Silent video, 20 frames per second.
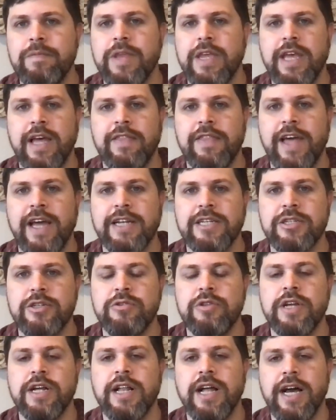get that
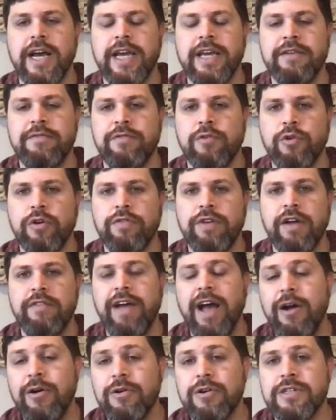to the client in 4 to 5
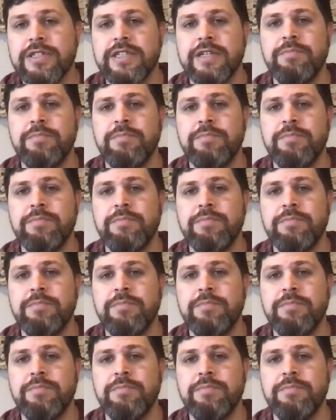hours,